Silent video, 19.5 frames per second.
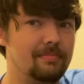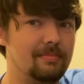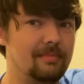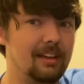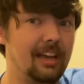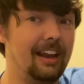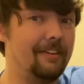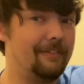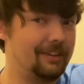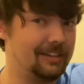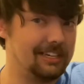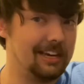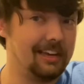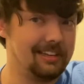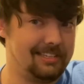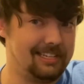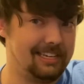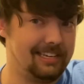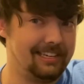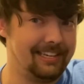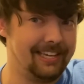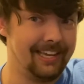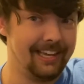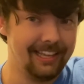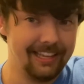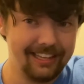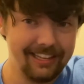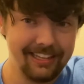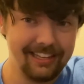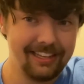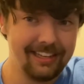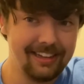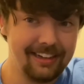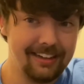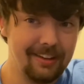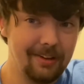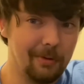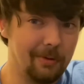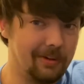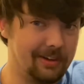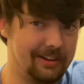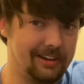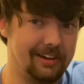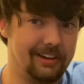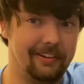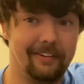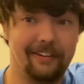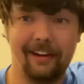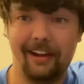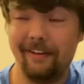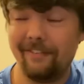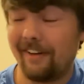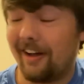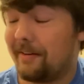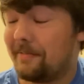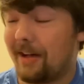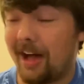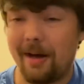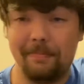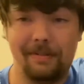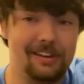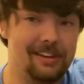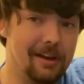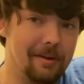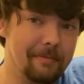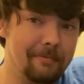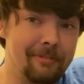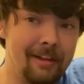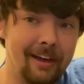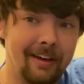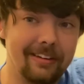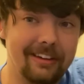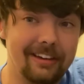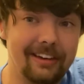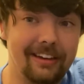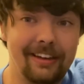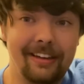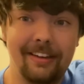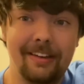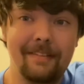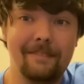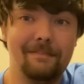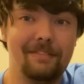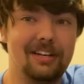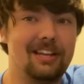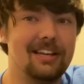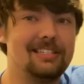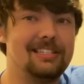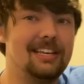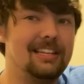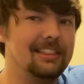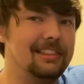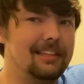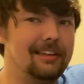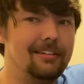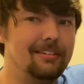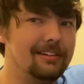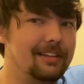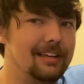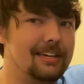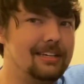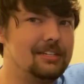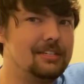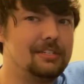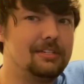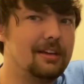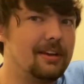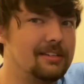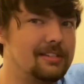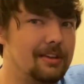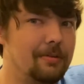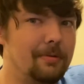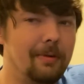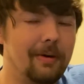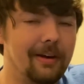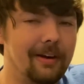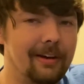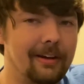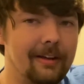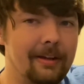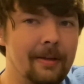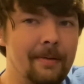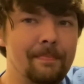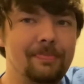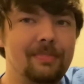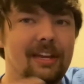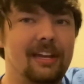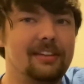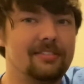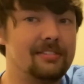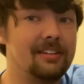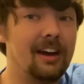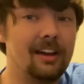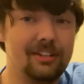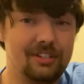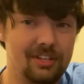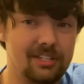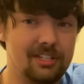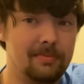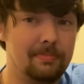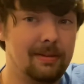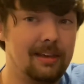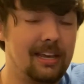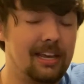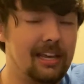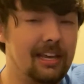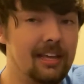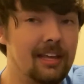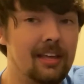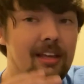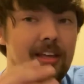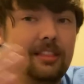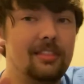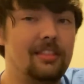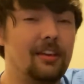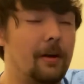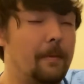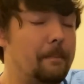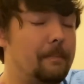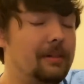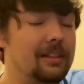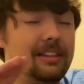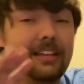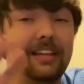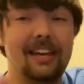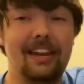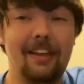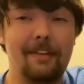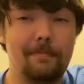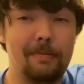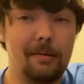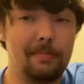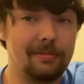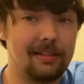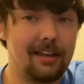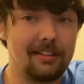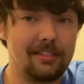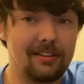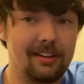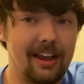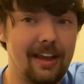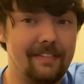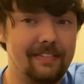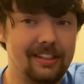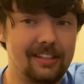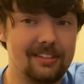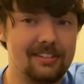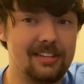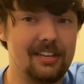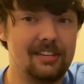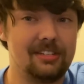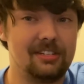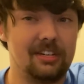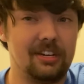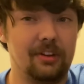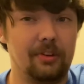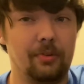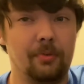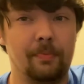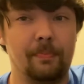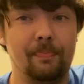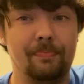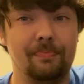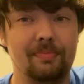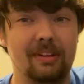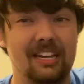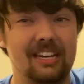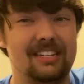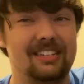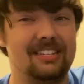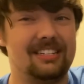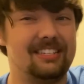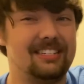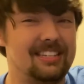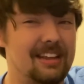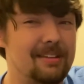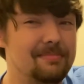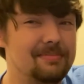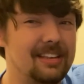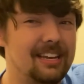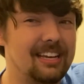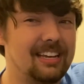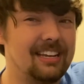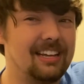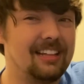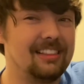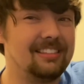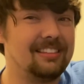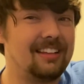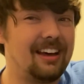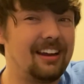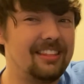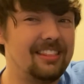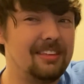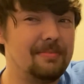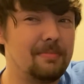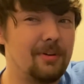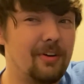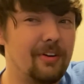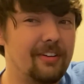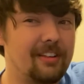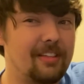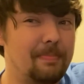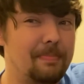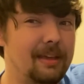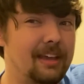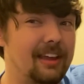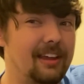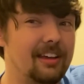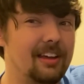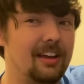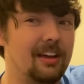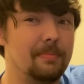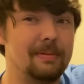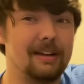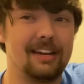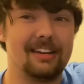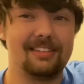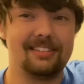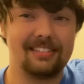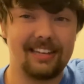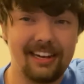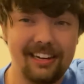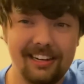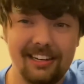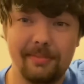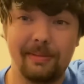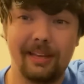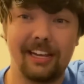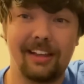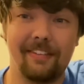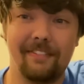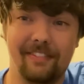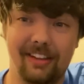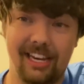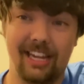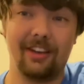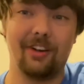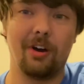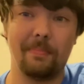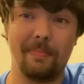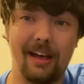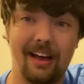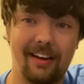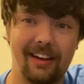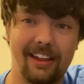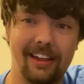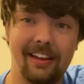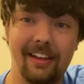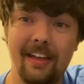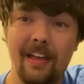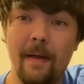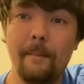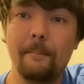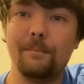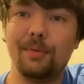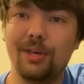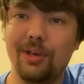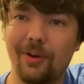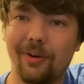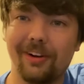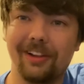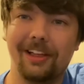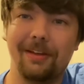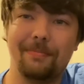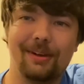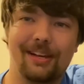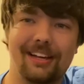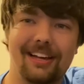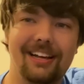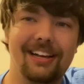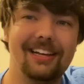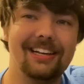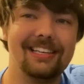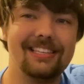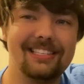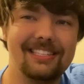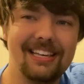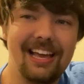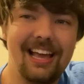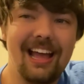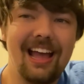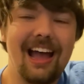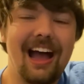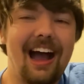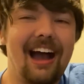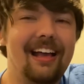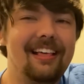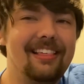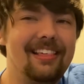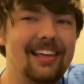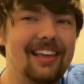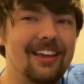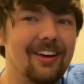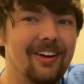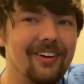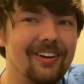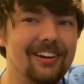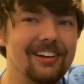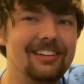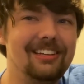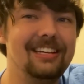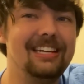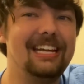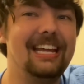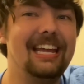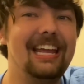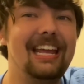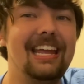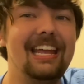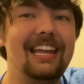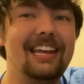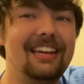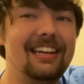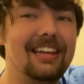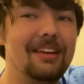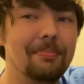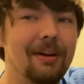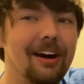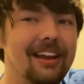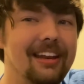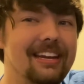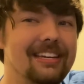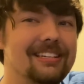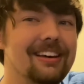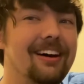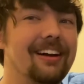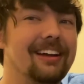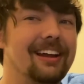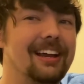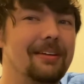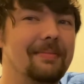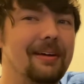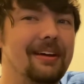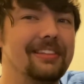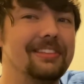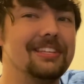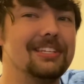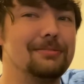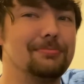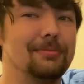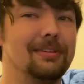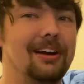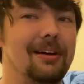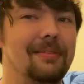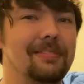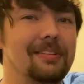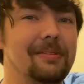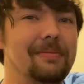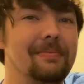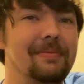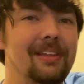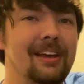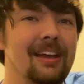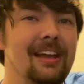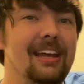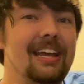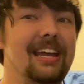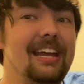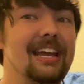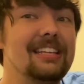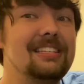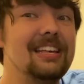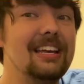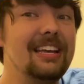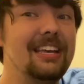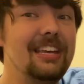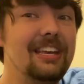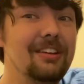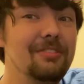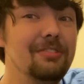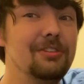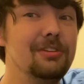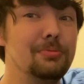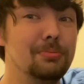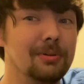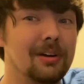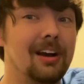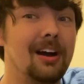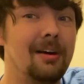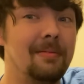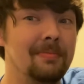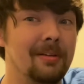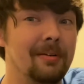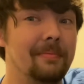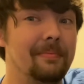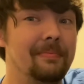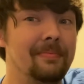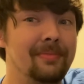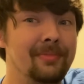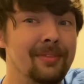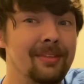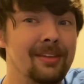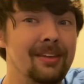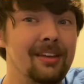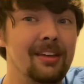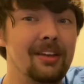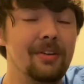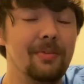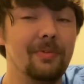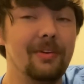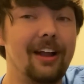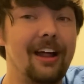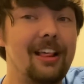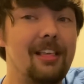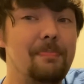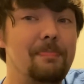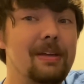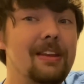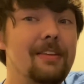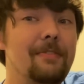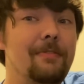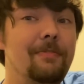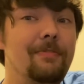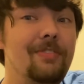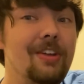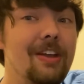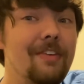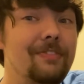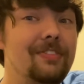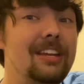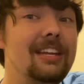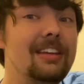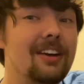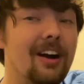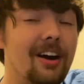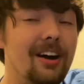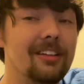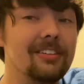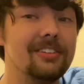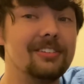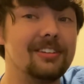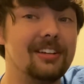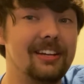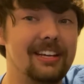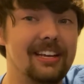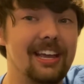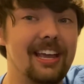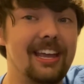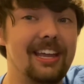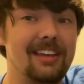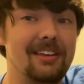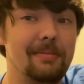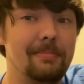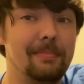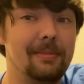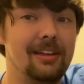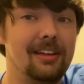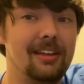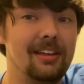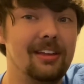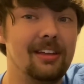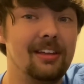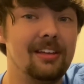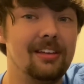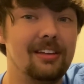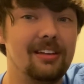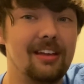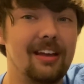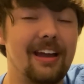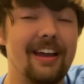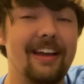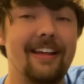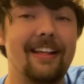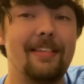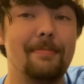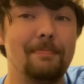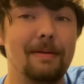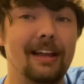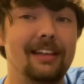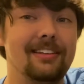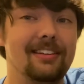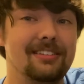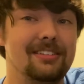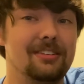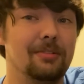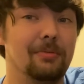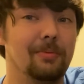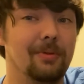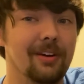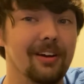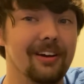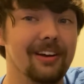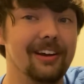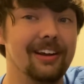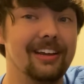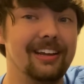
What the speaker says: And if it doesn't, well, good grief, I'll be dumbfounded, because it literally just doesn't work. And it's not just me. There are plenty of people out there having this issue, but it just seems like a lot of them aren't speaking up. I decided to make a video about it purely because I see hardly anybody talking about this problem. It's a huge problem. When I spend $50 on a game, I expect it to work.